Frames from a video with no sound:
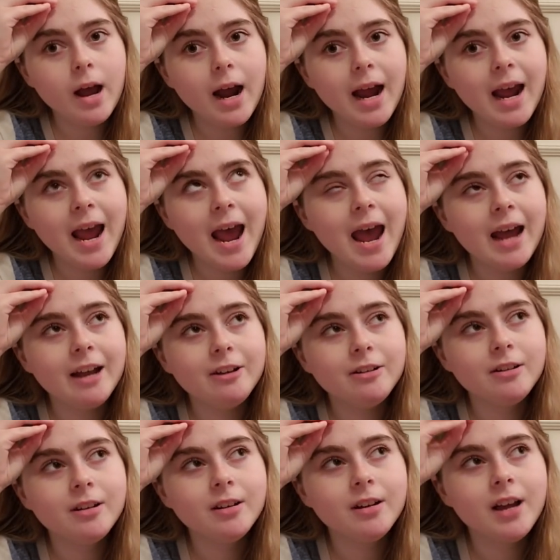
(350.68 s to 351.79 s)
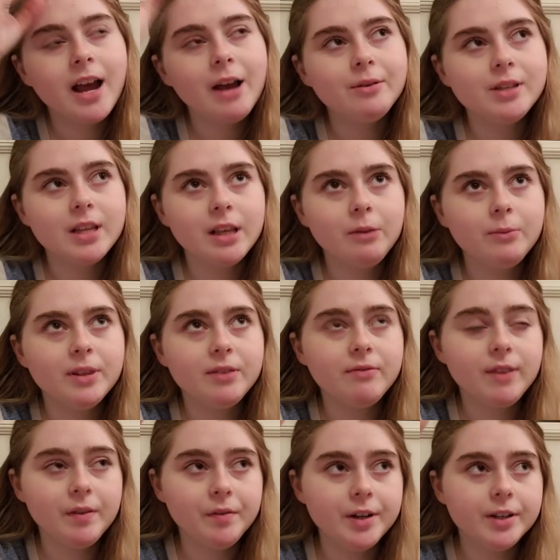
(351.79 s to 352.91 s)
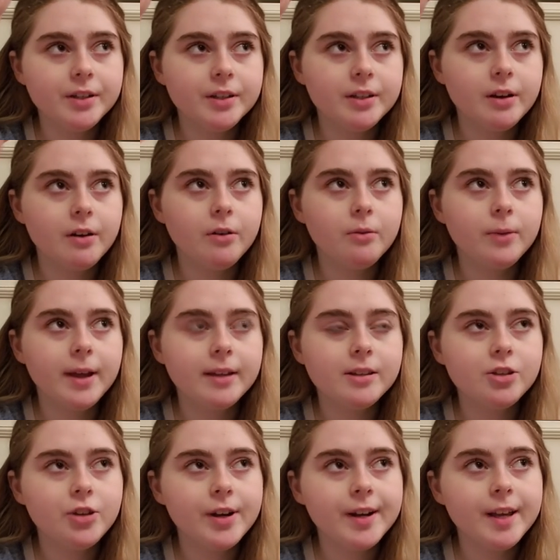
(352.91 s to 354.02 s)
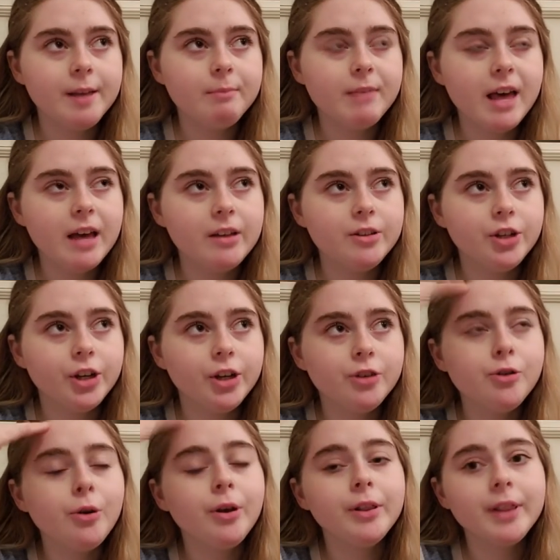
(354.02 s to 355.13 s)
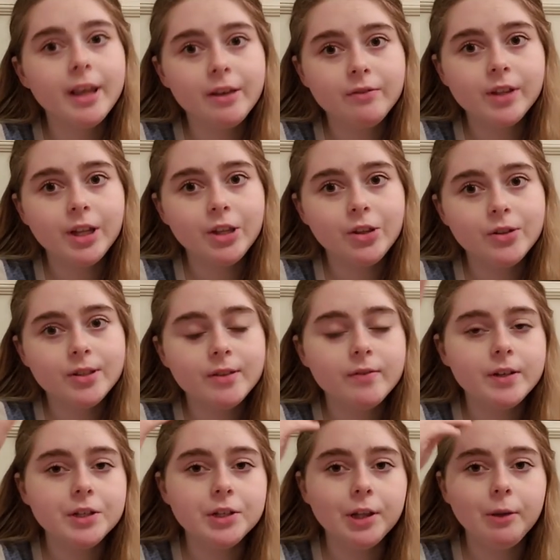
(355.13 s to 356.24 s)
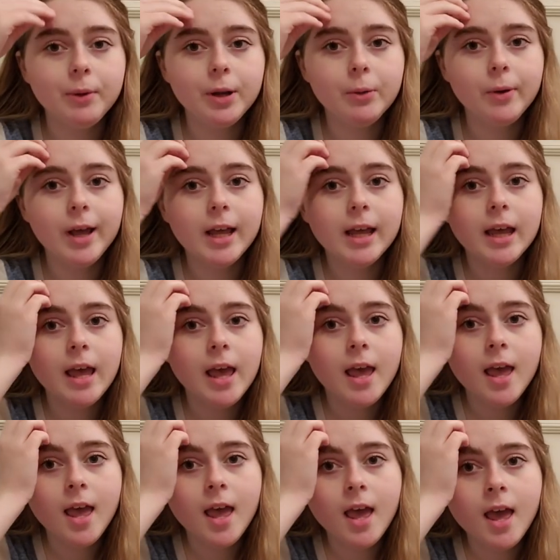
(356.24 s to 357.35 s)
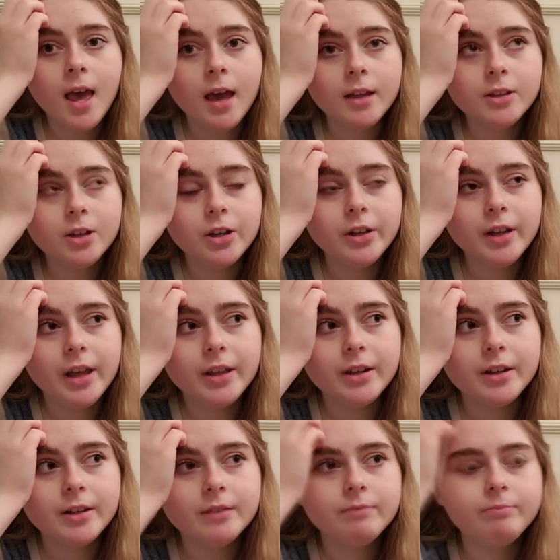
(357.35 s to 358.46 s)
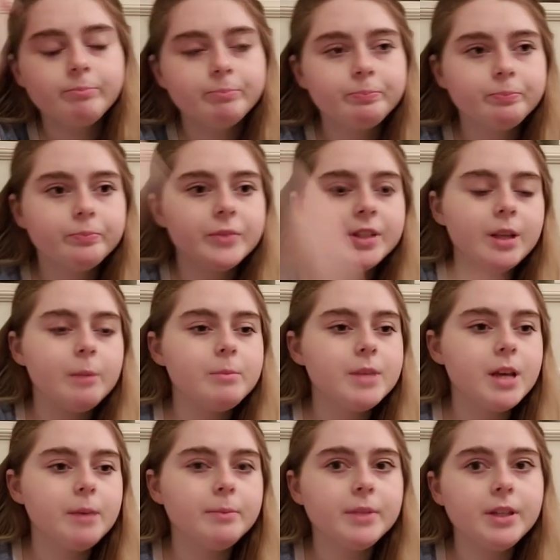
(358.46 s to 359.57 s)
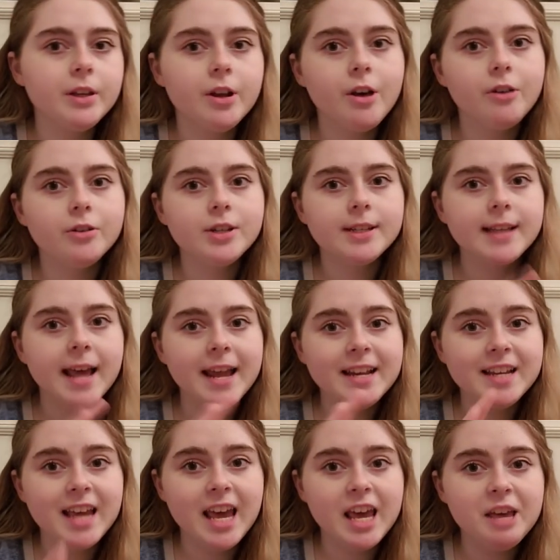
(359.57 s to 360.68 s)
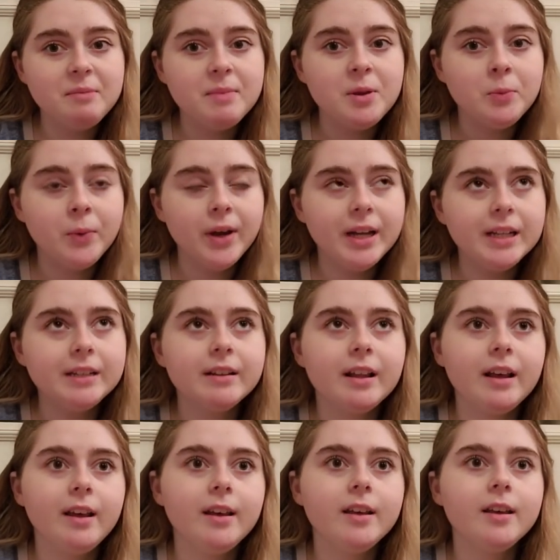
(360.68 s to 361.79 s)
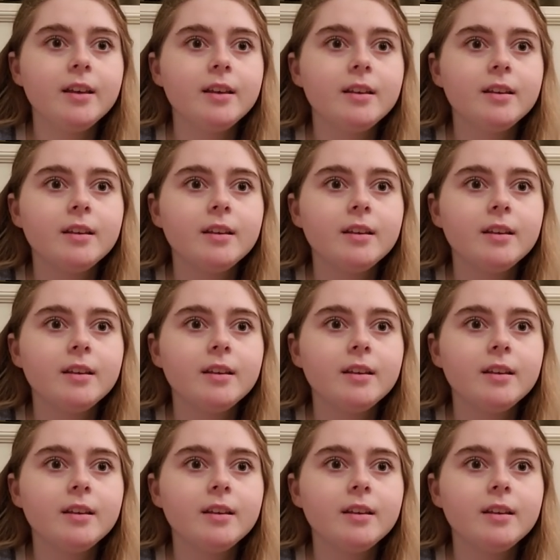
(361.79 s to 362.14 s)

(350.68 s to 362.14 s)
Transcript: I had, I was dealing with fever, so we had to try to keep that under control. Thankfully, those eventually went away, and all the other symptoms, you know, just kind of came and went, like